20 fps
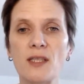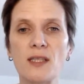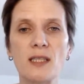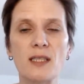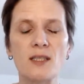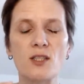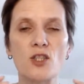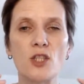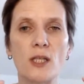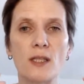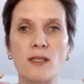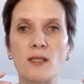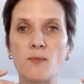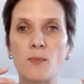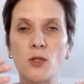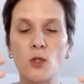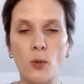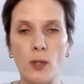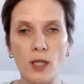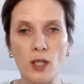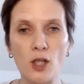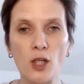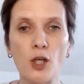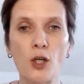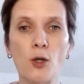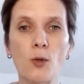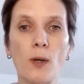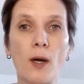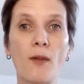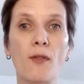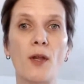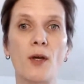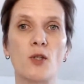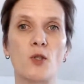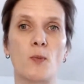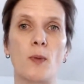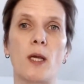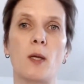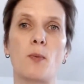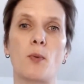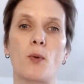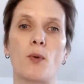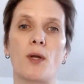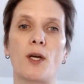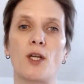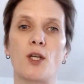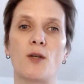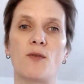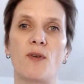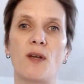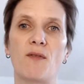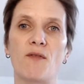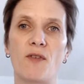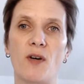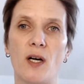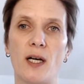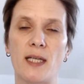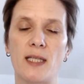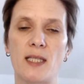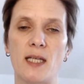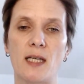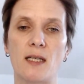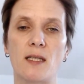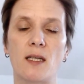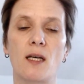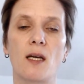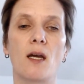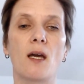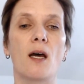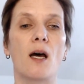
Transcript: This is just between you and those people that you've invited.